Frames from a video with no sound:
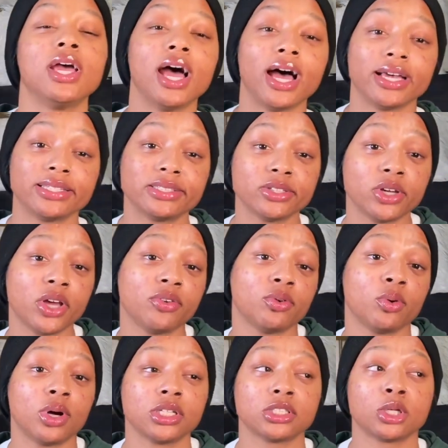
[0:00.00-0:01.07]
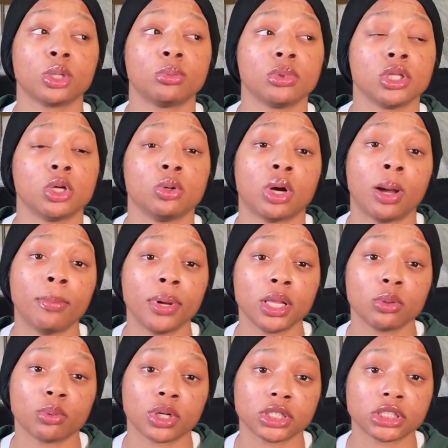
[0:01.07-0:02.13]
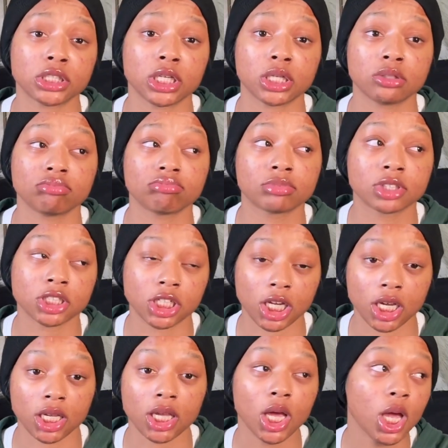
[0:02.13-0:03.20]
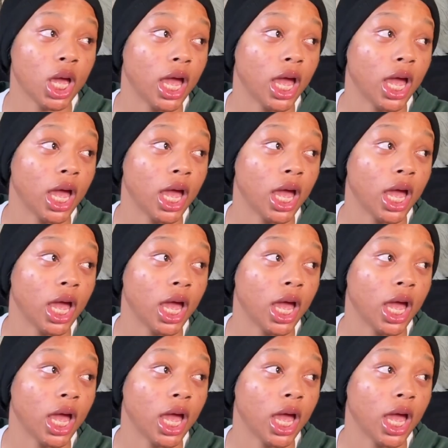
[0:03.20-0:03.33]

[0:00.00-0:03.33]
I still haven't watched Home Alone. I'll probably watch that tonight